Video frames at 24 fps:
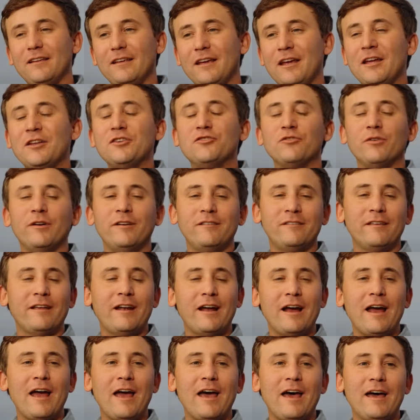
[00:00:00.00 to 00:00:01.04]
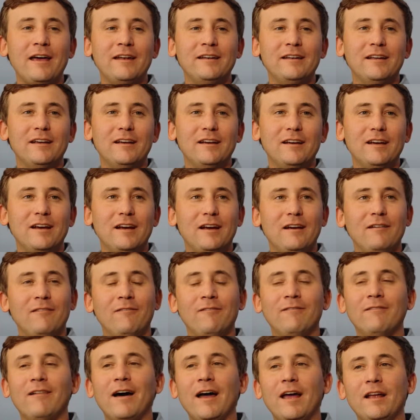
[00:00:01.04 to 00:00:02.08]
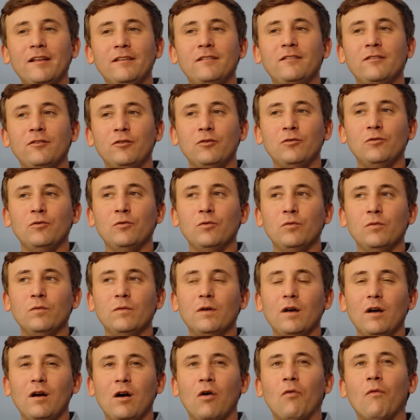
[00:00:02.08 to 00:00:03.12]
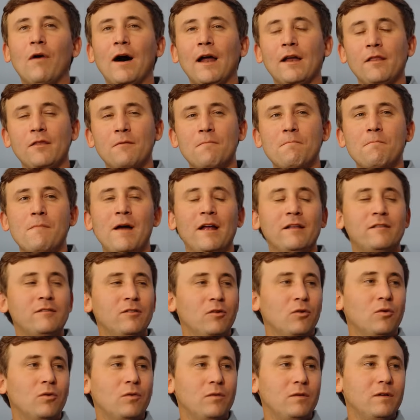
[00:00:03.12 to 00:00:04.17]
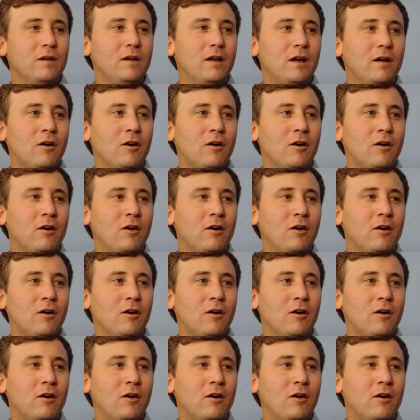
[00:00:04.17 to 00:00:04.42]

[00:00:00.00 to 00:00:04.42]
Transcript: injuries that I had led to a lot of the mental